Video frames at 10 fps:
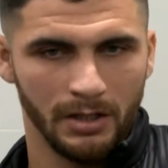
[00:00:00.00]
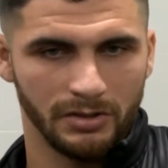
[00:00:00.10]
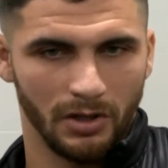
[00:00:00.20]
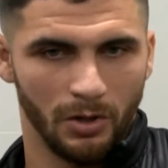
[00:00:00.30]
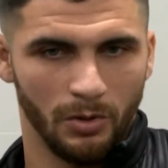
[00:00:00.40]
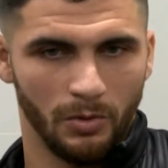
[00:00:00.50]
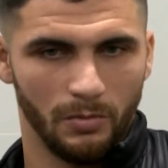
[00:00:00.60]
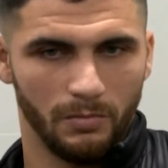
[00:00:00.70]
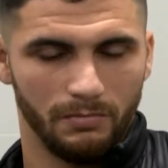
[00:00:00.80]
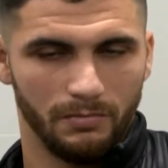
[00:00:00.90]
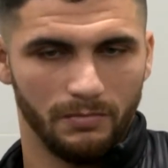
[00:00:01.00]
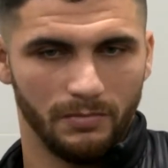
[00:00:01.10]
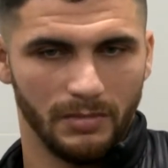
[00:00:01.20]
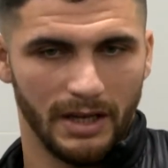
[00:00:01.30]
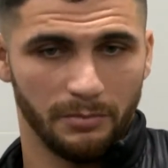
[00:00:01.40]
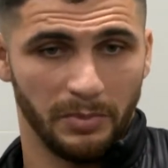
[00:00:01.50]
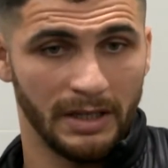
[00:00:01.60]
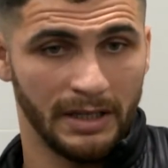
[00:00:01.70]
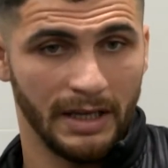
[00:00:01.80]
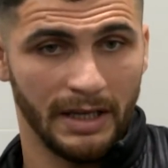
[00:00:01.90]
So yeah,
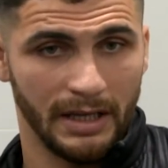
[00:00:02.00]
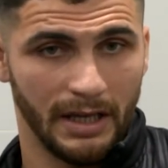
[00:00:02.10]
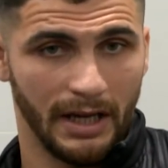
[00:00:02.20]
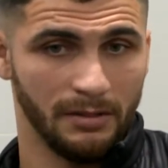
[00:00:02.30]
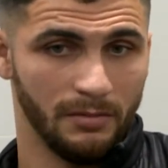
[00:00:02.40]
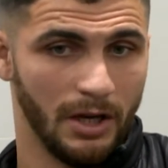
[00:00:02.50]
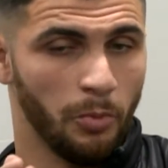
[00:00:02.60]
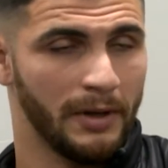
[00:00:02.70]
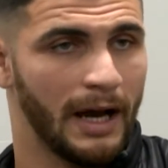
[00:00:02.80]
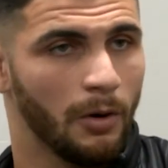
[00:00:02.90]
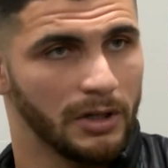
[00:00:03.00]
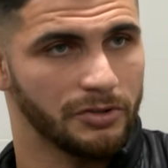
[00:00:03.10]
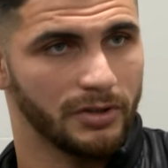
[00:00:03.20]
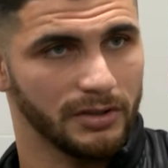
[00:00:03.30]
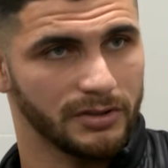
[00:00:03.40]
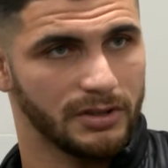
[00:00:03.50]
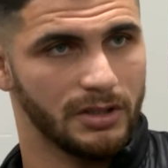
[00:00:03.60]
being here and helping out with the trust,